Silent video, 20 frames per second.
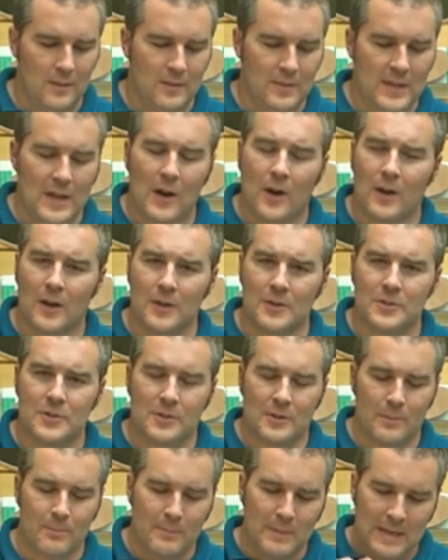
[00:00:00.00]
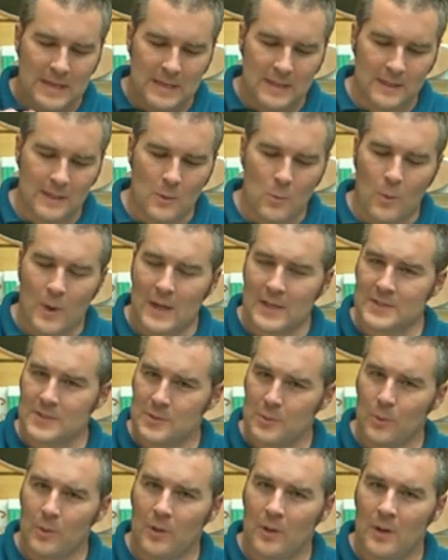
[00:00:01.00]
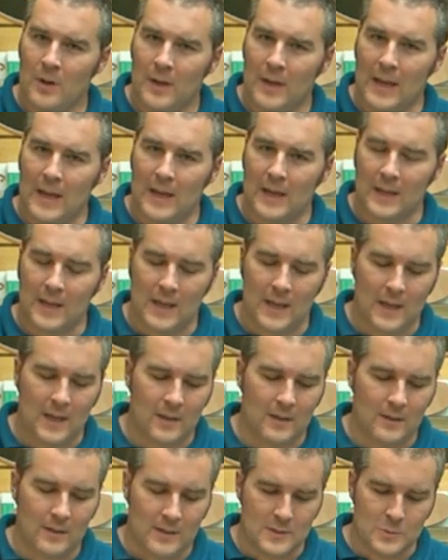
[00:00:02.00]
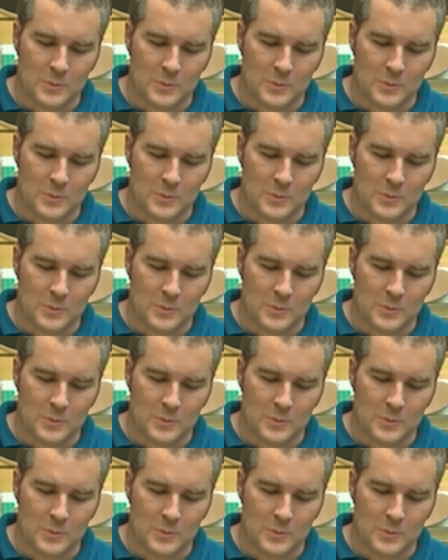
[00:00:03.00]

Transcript: the arch immediately wants to elongate again